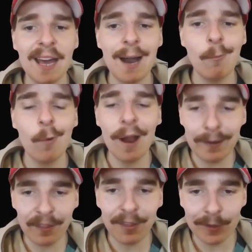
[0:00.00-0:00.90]
Cup.
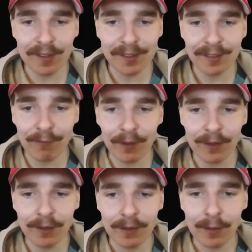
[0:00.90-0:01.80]

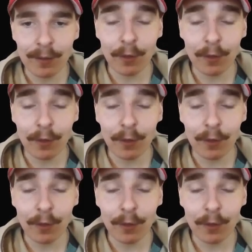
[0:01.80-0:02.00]
137.